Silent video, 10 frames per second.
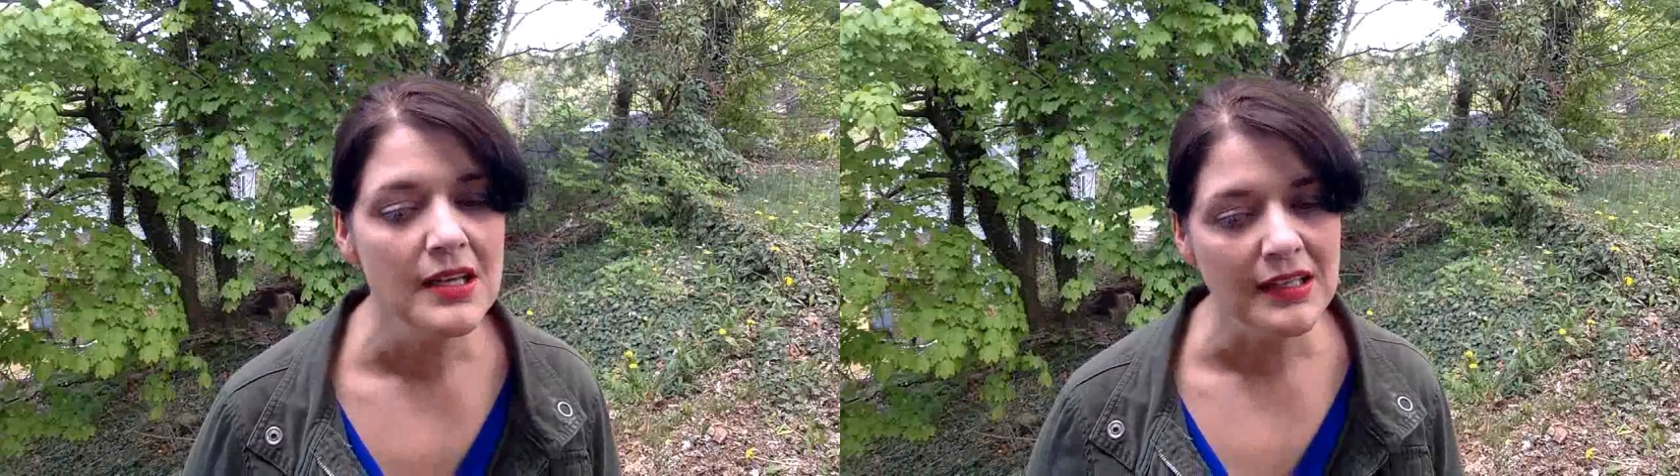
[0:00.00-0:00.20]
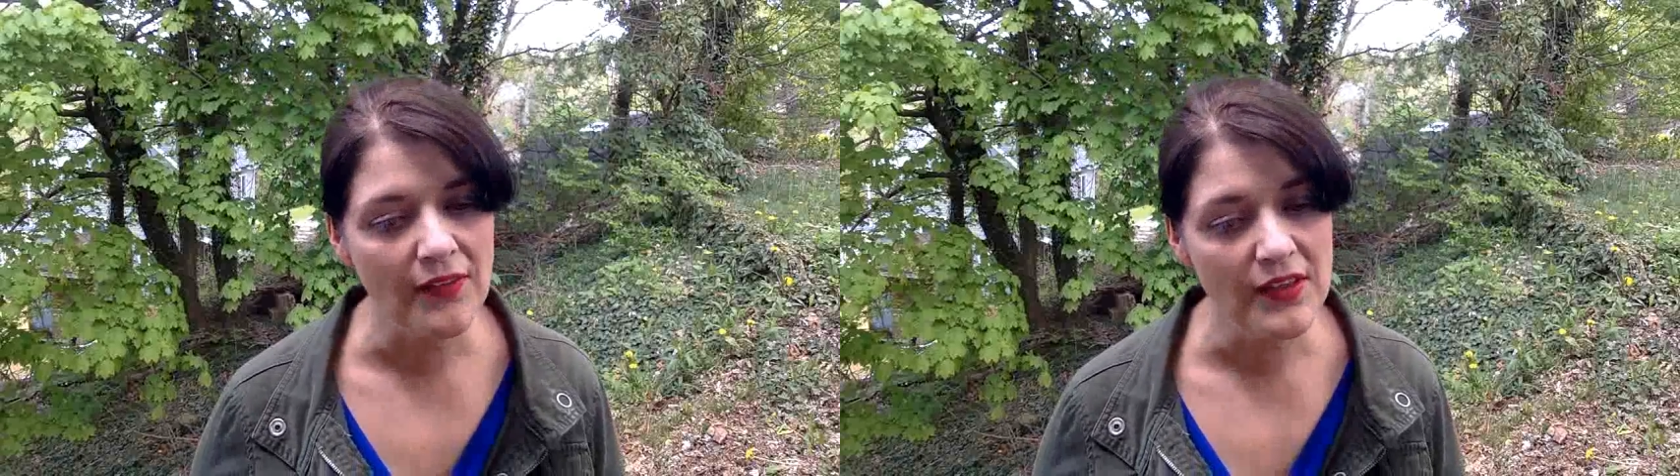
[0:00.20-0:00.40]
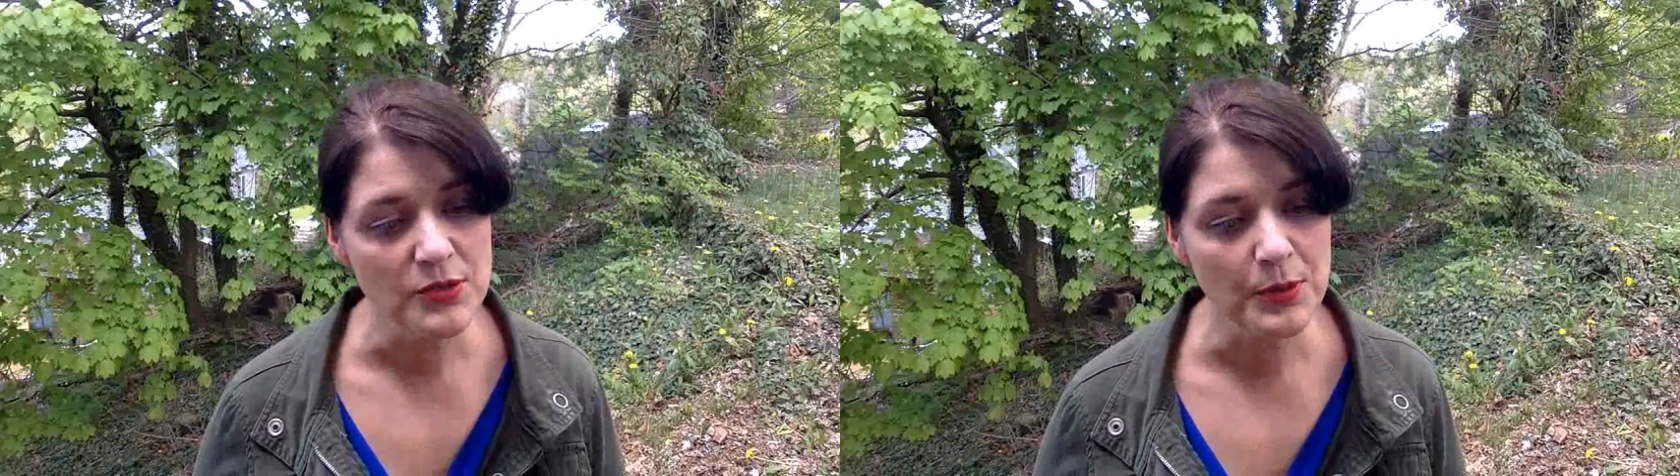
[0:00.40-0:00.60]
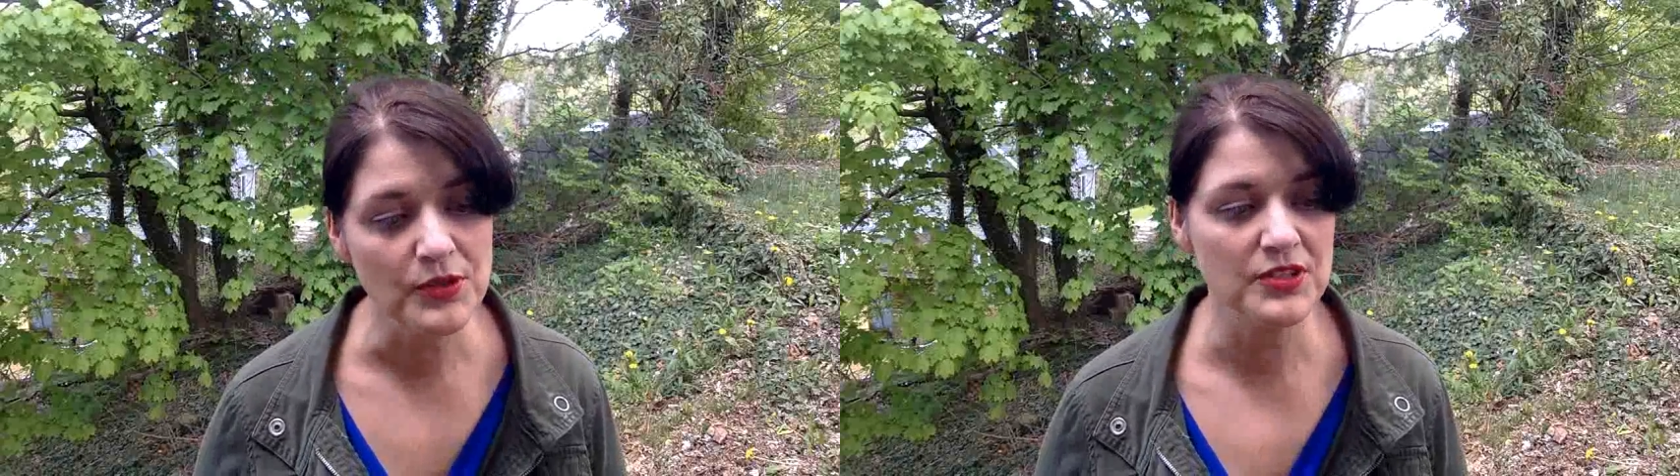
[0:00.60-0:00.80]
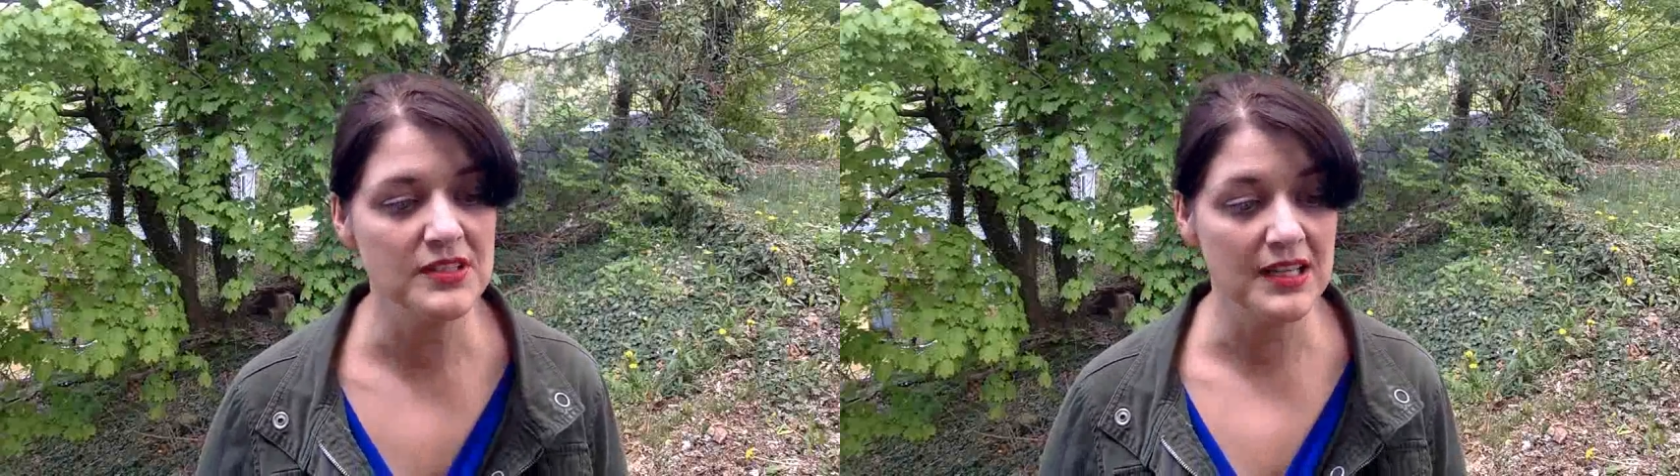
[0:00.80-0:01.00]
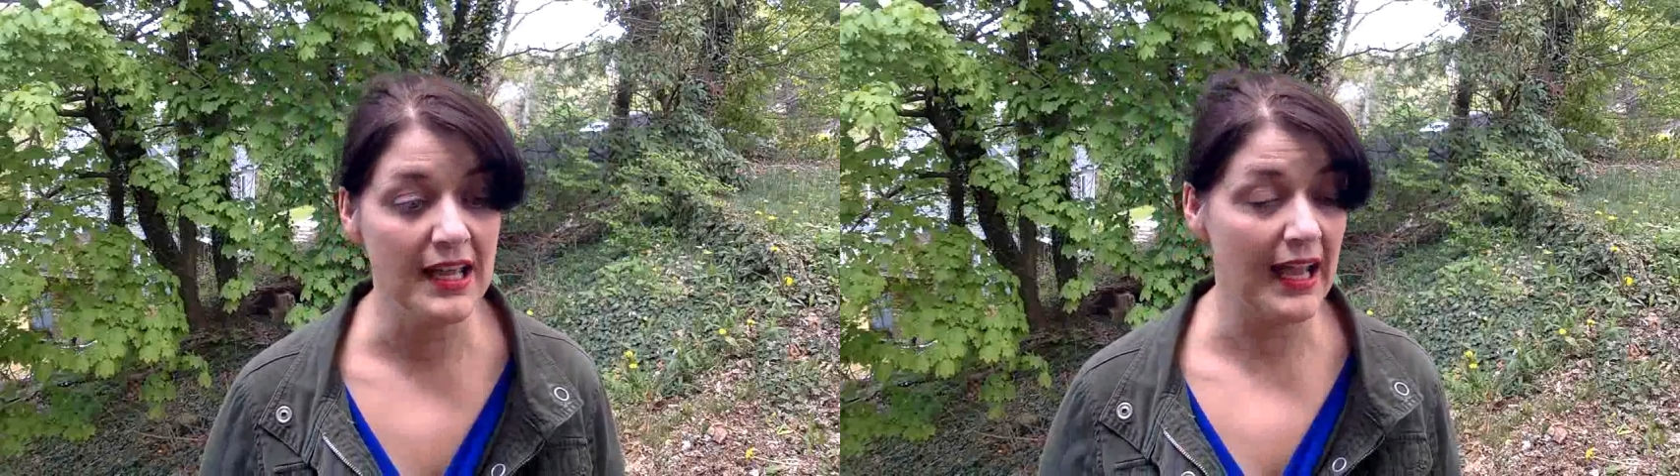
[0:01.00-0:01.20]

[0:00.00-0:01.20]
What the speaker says: Now this person's saying,